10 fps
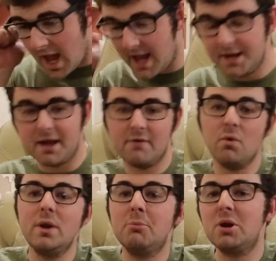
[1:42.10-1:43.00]
And I've
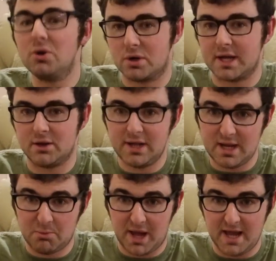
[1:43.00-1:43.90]
already been looking on
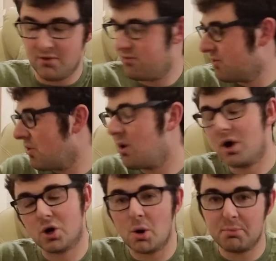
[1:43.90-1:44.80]
eBay for
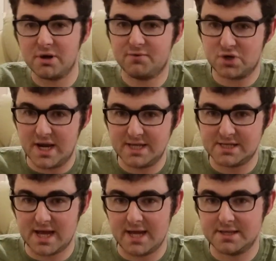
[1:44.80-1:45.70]
a couple of train
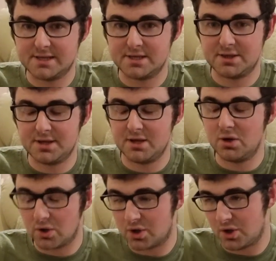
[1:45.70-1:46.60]
sets that
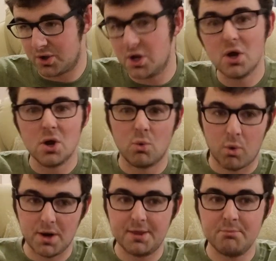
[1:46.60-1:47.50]
look good.
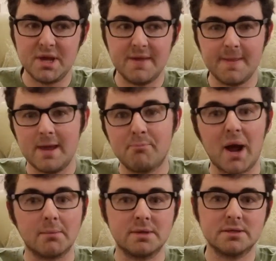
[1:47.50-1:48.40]
One of them being the
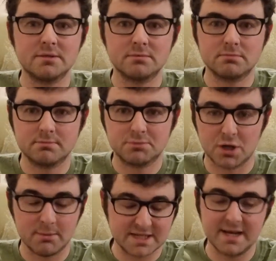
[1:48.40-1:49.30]
Bachmann,
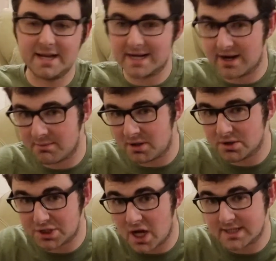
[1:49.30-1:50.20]
Thomas Annie and Clarabelle
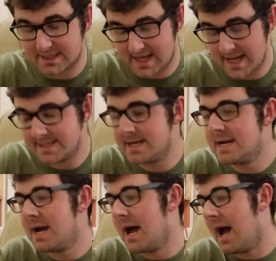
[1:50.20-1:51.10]
starter set,
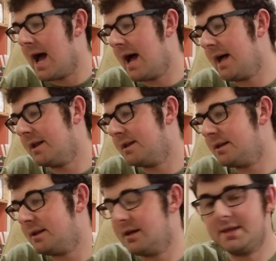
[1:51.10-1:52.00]

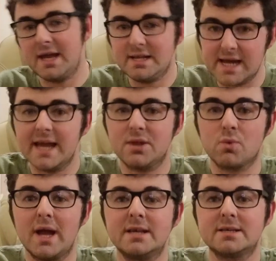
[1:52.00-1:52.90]
and the Day at the
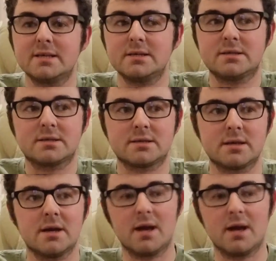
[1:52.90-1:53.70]
Races